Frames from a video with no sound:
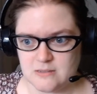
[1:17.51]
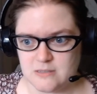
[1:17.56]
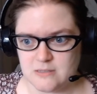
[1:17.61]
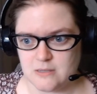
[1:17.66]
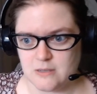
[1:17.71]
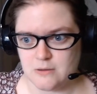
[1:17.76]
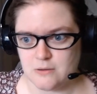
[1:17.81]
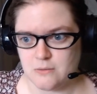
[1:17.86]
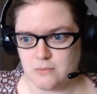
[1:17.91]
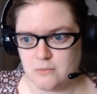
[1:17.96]
So
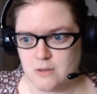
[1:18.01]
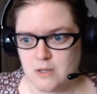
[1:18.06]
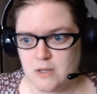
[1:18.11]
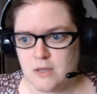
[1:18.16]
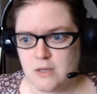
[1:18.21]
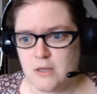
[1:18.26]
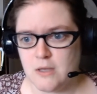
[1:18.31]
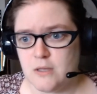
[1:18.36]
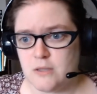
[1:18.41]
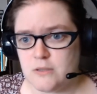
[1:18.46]

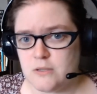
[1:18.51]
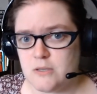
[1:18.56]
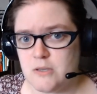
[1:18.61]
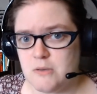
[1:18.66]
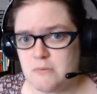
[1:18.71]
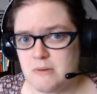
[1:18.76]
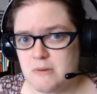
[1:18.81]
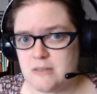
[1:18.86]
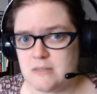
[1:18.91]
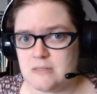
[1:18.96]
the
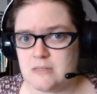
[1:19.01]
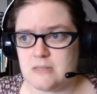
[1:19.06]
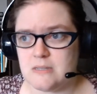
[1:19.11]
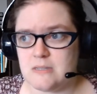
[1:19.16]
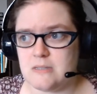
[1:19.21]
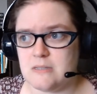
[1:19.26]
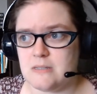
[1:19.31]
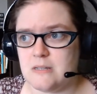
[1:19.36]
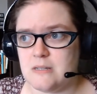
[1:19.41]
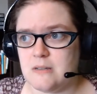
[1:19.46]
US
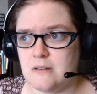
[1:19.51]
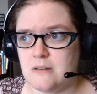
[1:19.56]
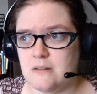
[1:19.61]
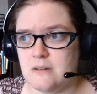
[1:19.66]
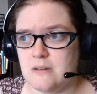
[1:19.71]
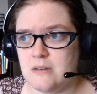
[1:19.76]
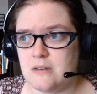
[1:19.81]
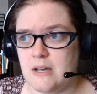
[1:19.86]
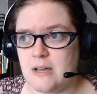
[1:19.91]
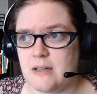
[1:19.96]
is still
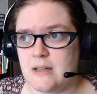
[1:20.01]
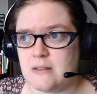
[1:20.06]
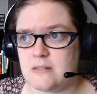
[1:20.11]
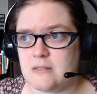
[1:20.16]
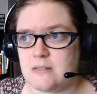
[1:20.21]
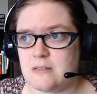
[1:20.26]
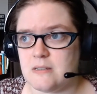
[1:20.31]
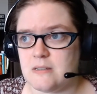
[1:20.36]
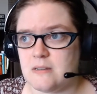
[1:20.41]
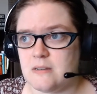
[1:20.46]
not
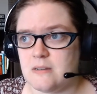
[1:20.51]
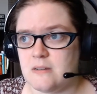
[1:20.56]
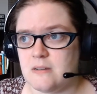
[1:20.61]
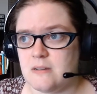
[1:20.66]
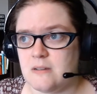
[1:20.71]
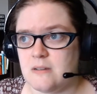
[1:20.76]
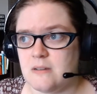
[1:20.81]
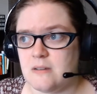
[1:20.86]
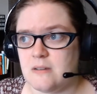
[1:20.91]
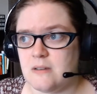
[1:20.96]

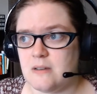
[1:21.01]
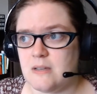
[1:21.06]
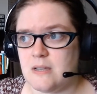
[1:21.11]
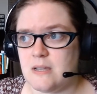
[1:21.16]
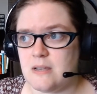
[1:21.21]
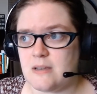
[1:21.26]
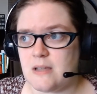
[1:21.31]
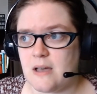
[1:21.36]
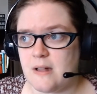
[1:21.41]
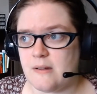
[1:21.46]
a
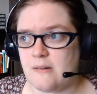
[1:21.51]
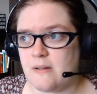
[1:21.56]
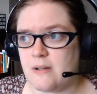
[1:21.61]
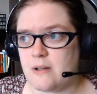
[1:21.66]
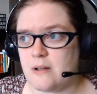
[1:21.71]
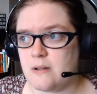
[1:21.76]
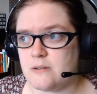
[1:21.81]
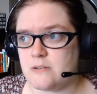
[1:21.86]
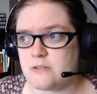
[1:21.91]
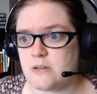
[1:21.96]
tolerant
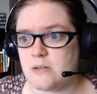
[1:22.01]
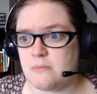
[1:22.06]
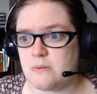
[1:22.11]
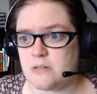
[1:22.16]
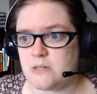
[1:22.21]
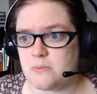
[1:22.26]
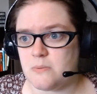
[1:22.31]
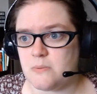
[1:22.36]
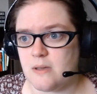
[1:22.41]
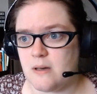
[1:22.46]
country,
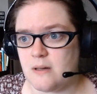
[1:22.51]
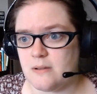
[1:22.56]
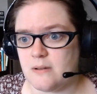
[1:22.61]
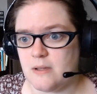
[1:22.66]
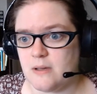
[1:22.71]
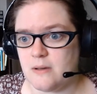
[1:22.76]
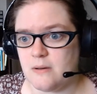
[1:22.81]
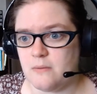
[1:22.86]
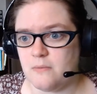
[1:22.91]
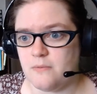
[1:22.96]
which we all
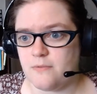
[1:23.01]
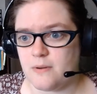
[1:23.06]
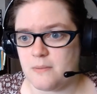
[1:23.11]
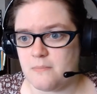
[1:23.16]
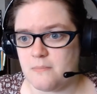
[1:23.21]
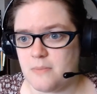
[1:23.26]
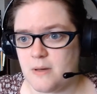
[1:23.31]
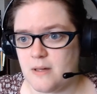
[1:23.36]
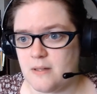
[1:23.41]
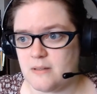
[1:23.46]
know from
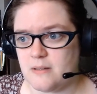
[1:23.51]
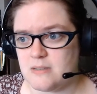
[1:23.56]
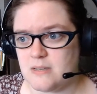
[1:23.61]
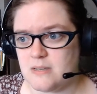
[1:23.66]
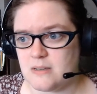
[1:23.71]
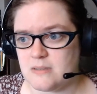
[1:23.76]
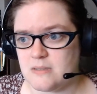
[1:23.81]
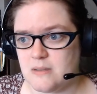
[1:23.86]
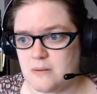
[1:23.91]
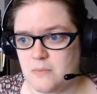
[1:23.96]

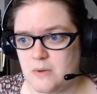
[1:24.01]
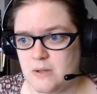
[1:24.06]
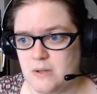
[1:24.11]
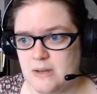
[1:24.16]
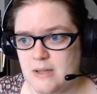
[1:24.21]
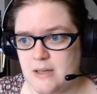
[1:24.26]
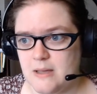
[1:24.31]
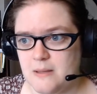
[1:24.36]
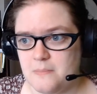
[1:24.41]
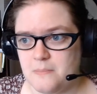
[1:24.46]
politics and
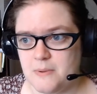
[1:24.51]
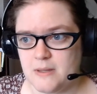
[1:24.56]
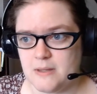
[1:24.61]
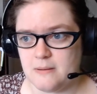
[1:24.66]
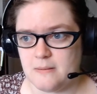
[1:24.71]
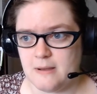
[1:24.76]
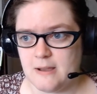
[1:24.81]
whatnot, but